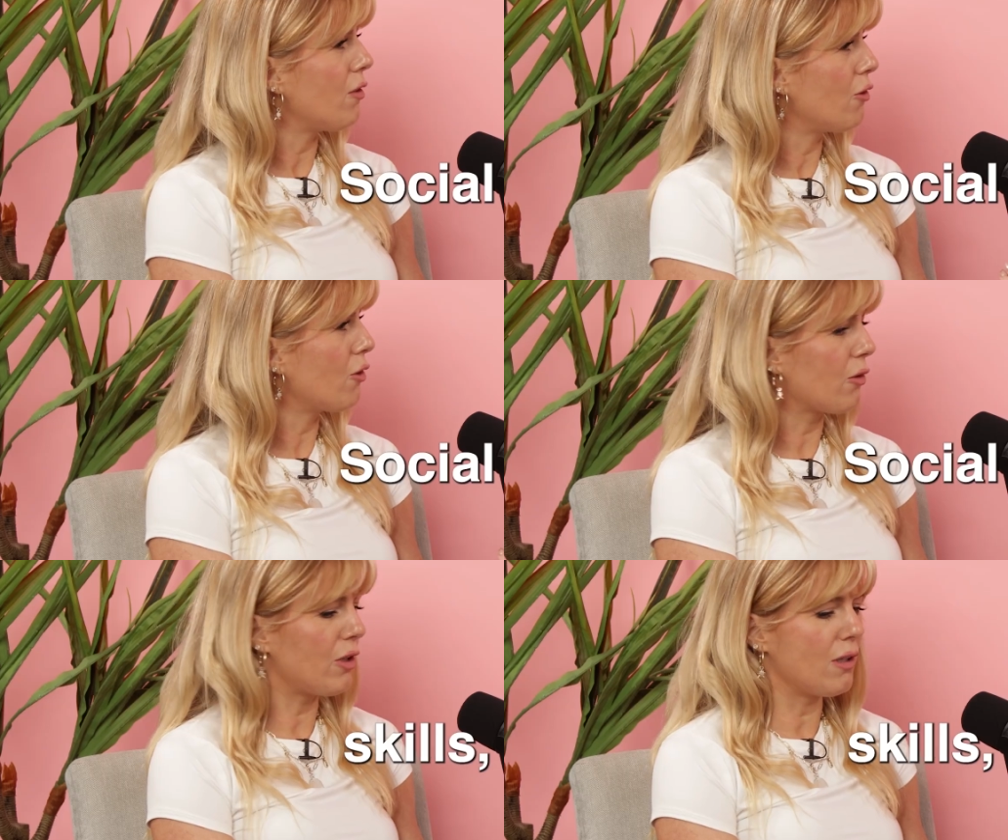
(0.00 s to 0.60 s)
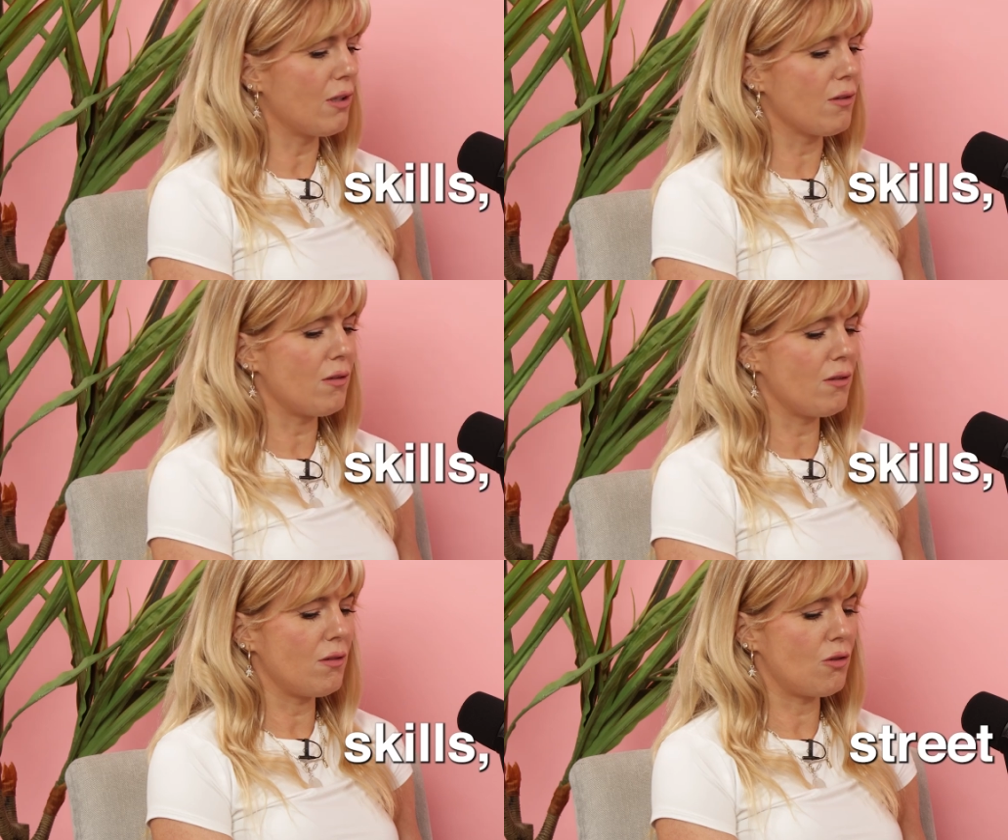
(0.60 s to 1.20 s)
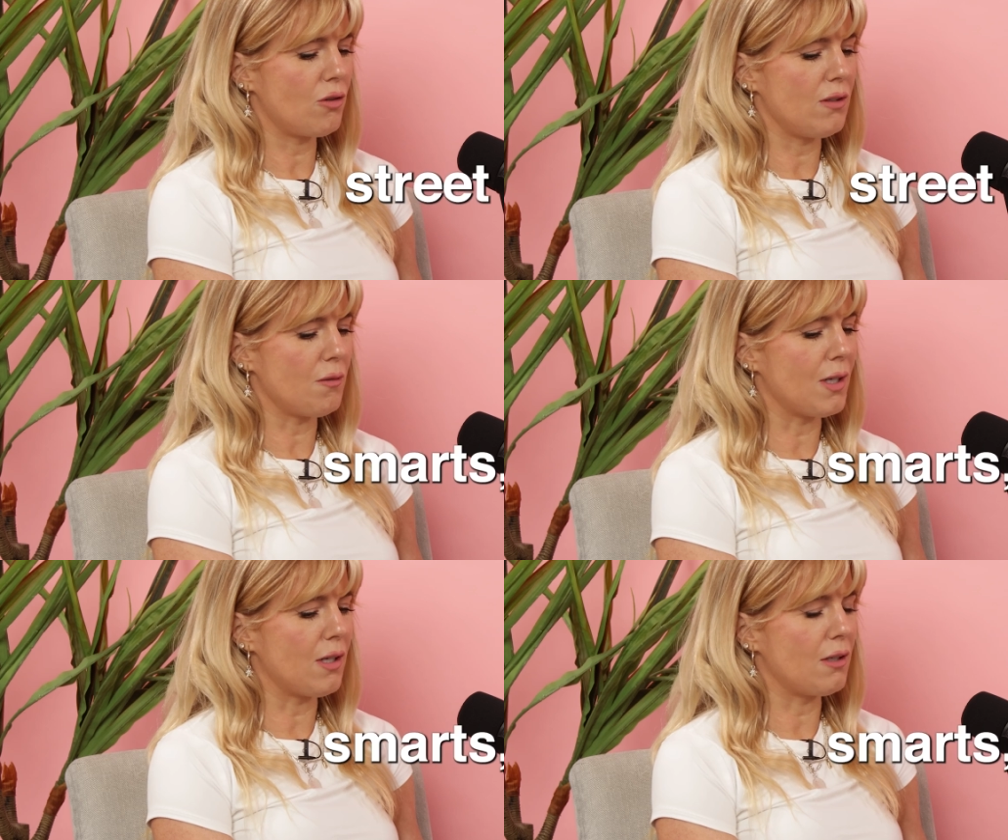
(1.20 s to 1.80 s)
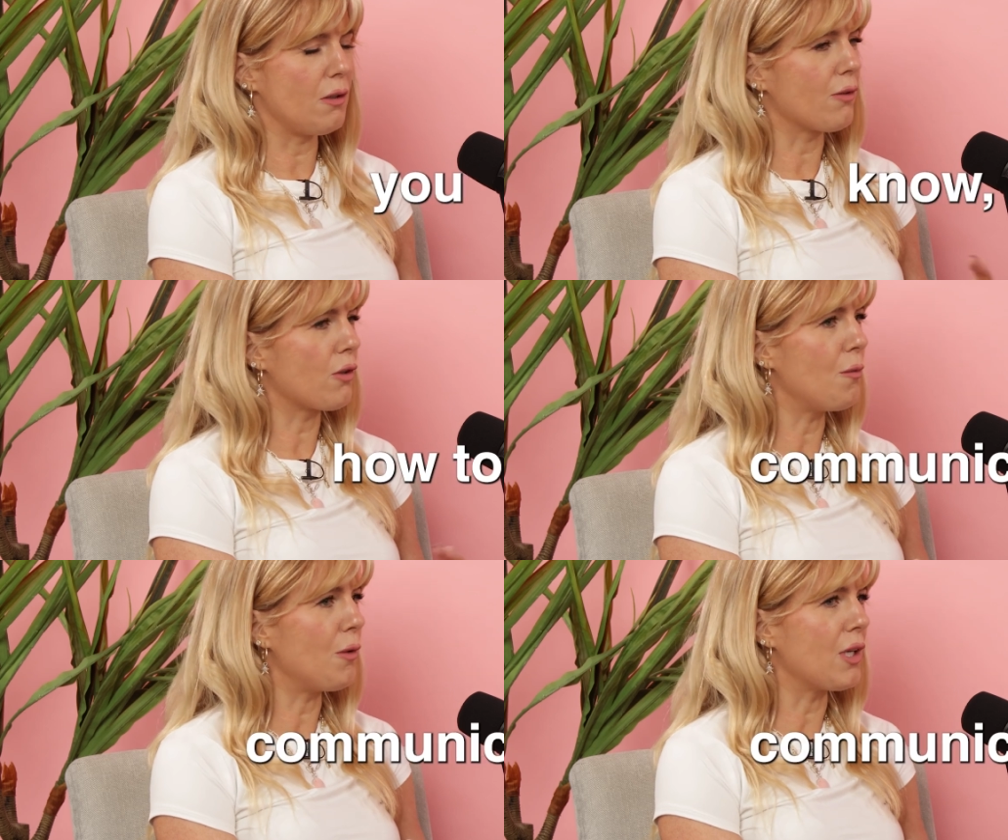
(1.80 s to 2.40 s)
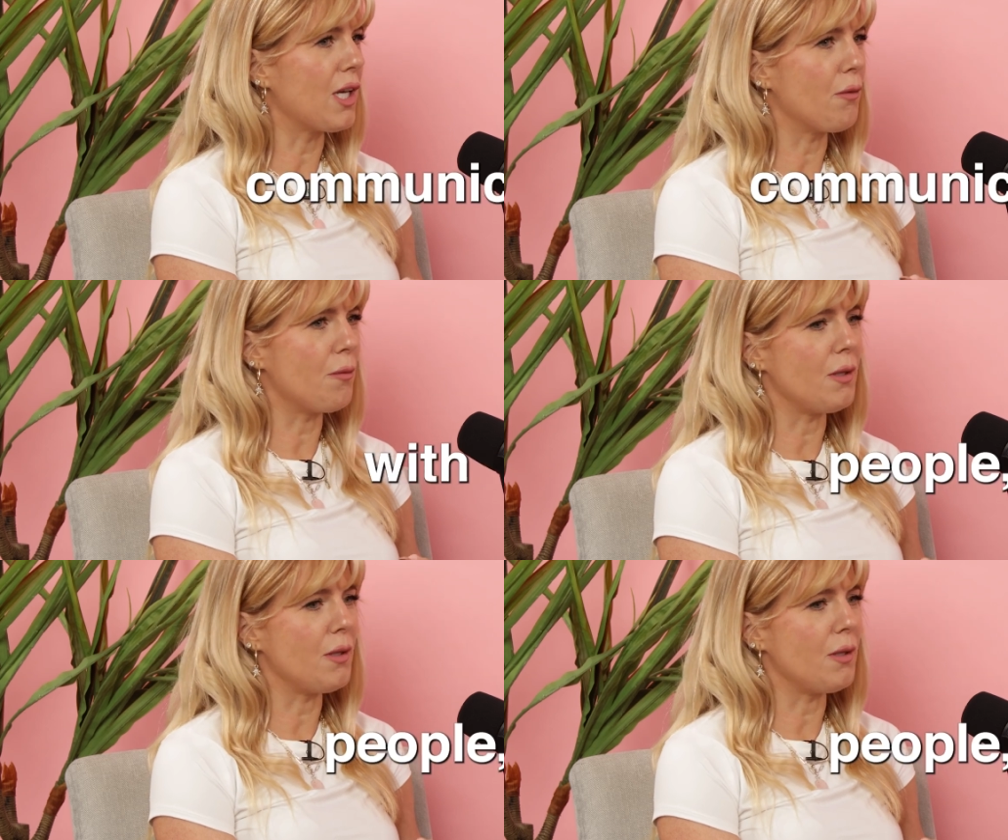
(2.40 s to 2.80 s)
Social skills, street smart, knew how to communicate with